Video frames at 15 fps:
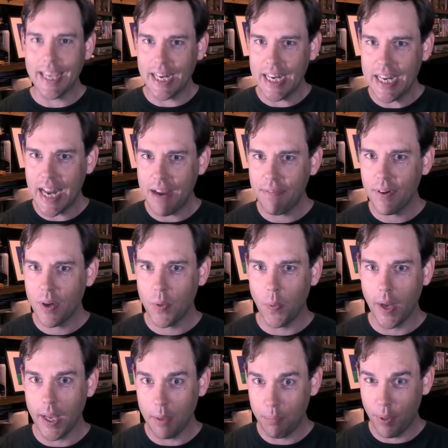I can never
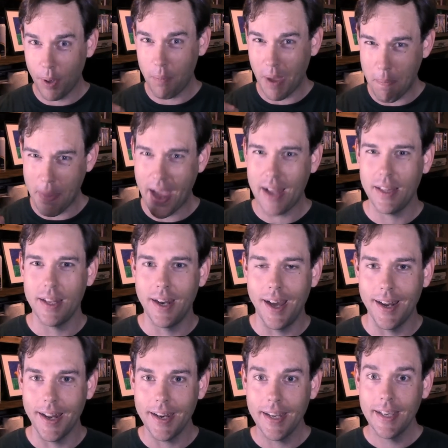quite put my palate
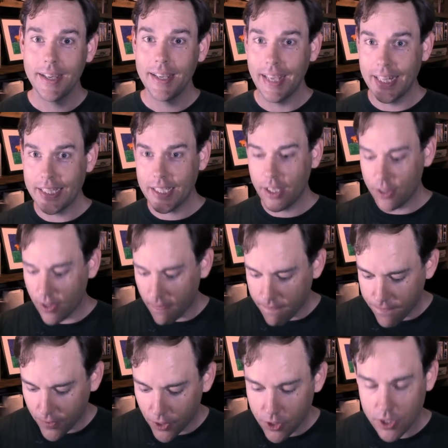on it until the
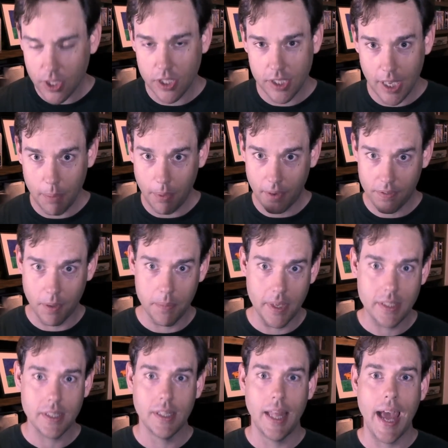first sip from
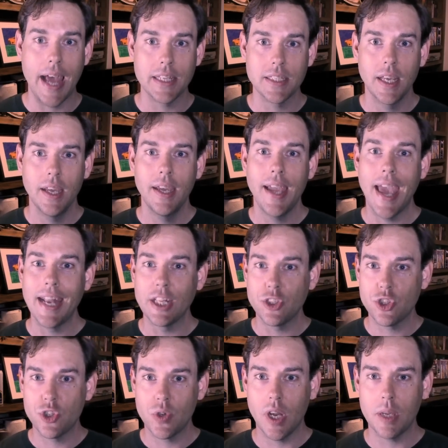this glass, and it
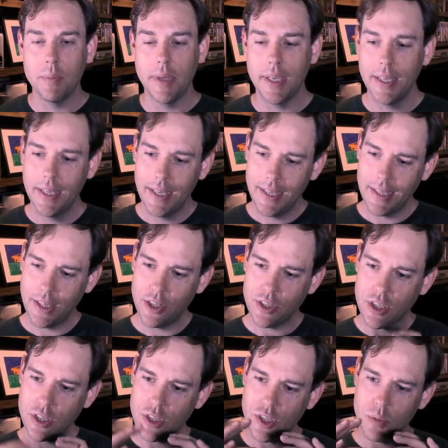struck me that
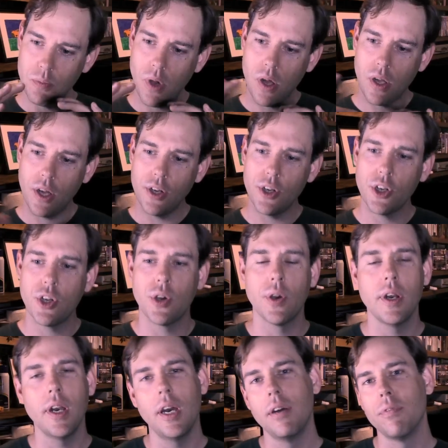there's a small
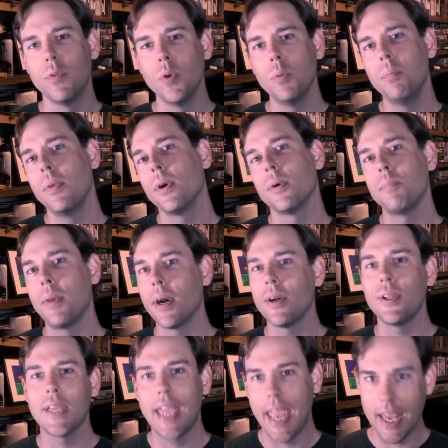undercurrent of root beer
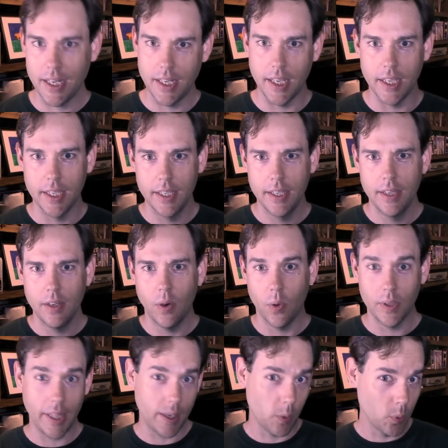barrel candy,
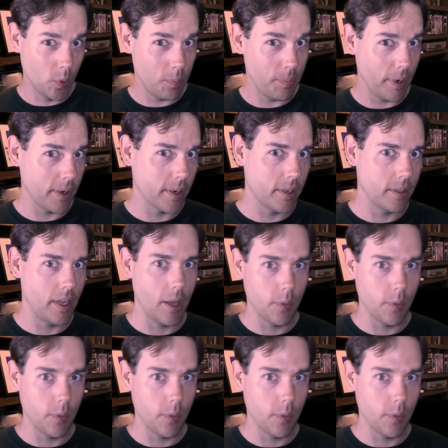or like a root beer